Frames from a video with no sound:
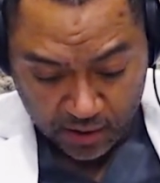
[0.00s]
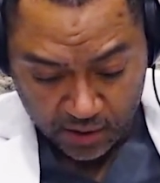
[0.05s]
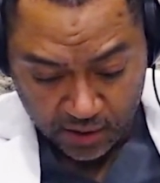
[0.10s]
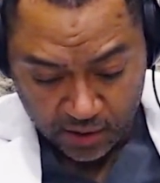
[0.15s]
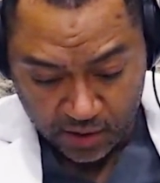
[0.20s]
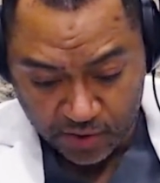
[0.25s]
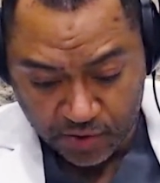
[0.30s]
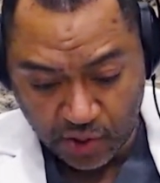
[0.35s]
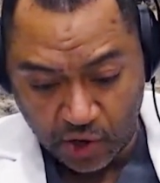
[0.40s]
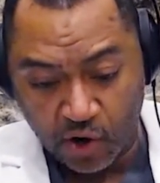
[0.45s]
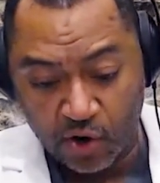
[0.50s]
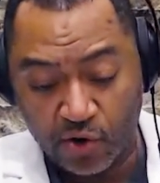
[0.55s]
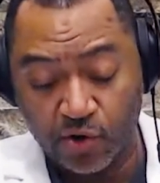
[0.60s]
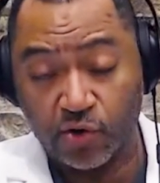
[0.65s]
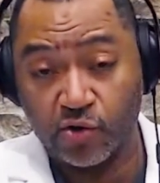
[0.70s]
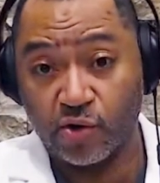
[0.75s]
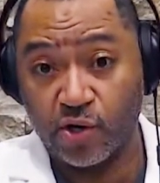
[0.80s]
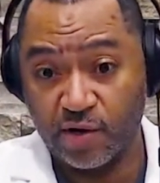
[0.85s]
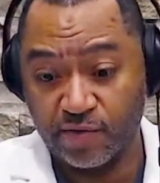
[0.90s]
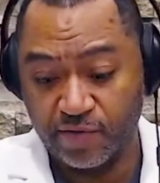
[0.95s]
It's an
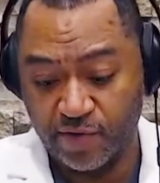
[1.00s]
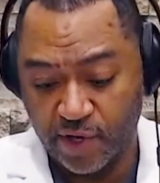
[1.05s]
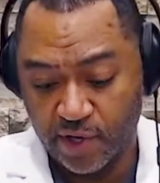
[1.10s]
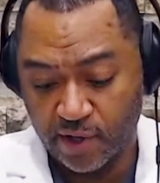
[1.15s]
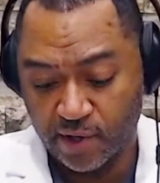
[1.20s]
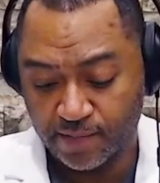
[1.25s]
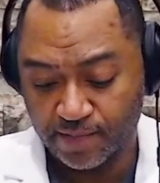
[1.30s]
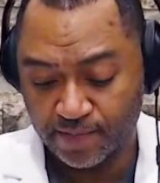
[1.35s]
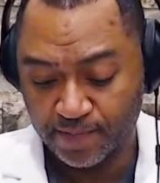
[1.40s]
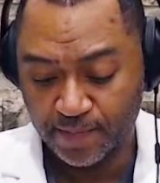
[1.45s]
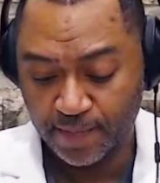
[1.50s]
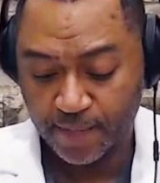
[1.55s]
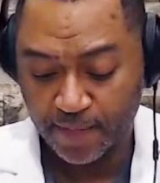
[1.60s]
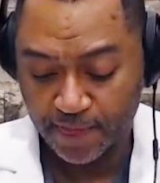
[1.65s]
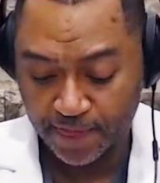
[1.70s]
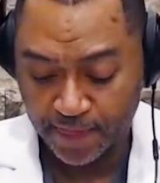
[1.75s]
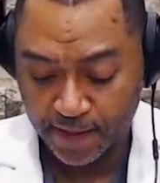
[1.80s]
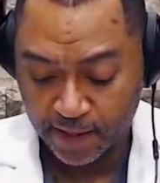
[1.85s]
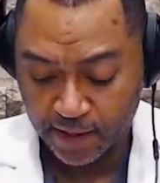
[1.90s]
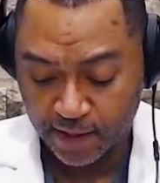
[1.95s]
article I found,
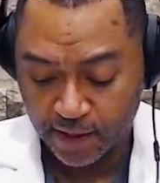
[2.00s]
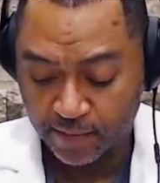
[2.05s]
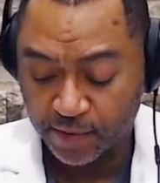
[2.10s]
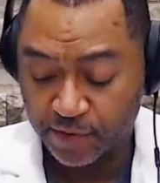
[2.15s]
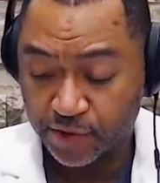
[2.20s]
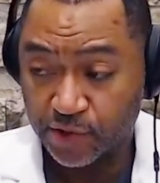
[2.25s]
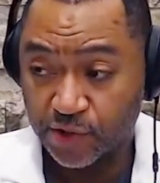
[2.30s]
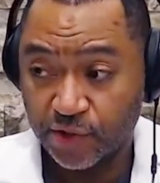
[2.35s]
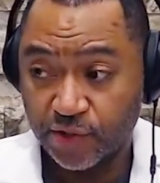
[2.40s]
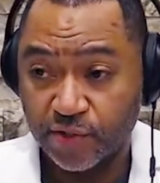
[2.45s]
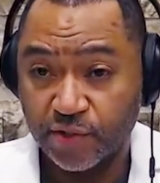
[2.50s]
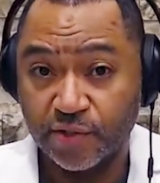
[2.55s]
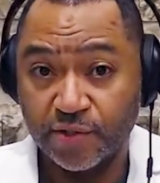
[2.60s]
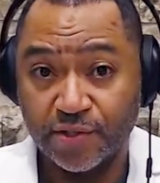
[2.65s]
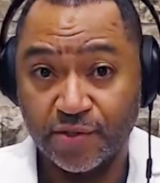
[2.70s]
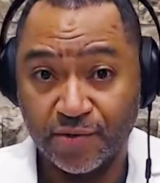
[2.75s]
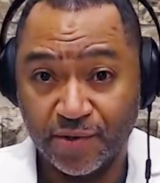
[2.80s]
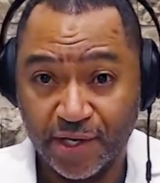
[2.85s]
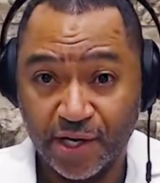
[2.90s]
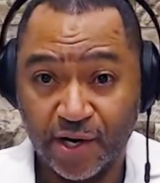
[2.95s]
and I'm gonna just,
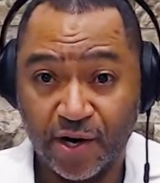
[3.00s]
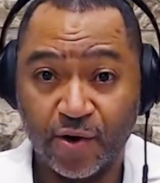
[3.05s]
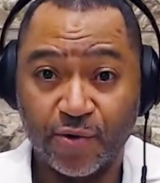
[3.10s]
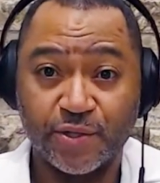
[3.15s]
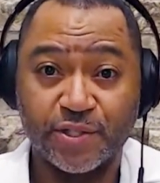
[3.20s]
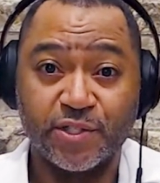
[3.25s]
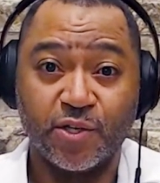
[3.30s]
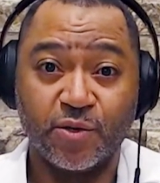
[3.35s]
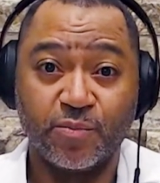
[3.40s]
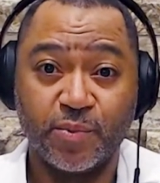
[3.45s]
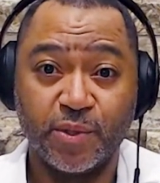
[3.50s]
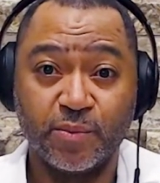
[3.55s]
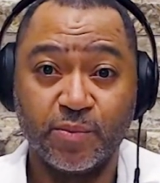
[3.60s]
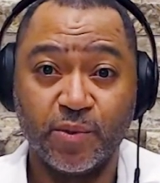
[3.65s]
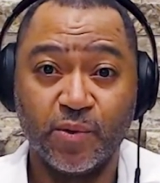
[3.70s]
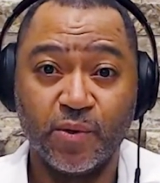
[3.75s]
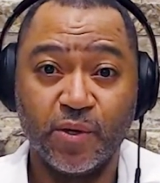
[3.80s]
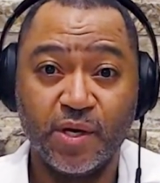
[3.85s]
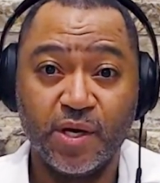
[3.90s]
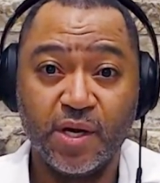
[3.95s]
again, I always tell
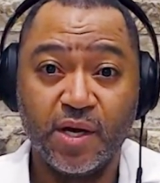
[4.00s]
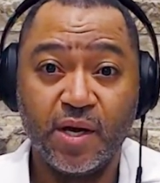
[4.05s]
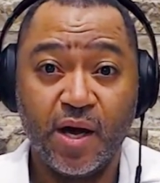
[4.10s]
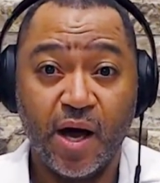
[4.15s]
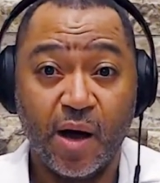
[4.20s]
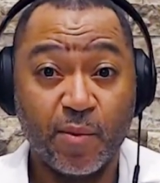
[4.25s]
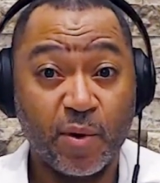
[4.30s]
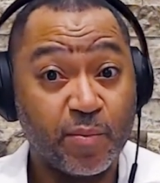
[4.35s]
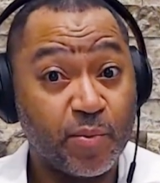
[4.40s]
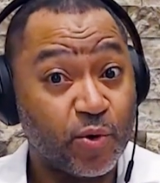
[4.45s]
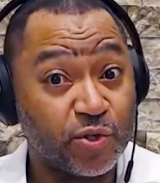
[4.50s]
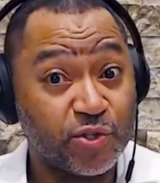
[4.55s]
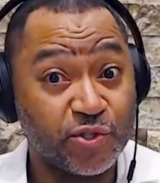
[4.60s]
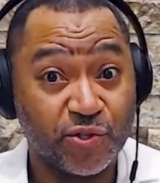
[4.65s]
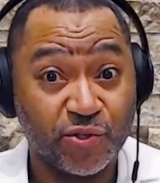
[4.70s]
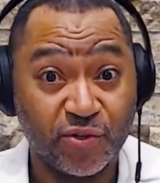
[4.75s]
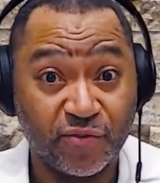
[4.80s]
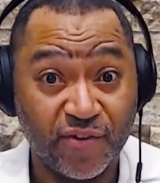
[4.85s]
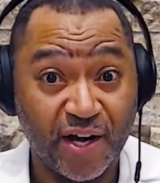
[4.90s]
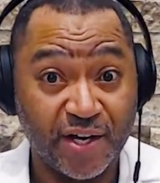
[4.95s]
people I'm a board
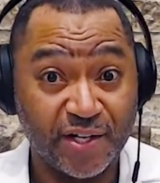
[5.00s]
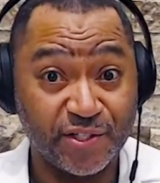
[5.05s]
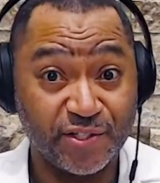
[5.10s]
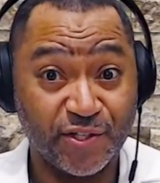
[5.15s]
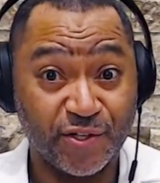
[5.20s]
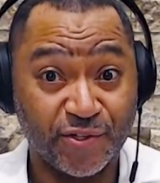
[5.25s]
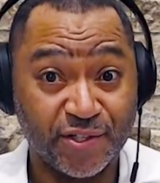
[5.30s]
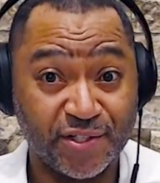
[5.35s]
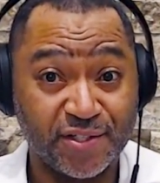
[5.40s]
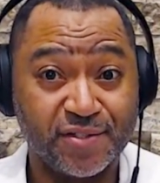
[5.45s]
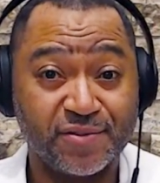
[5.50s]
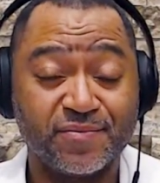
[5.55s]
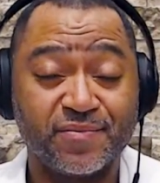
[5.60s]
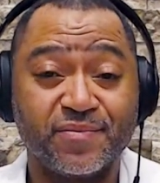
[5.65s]
certified internist.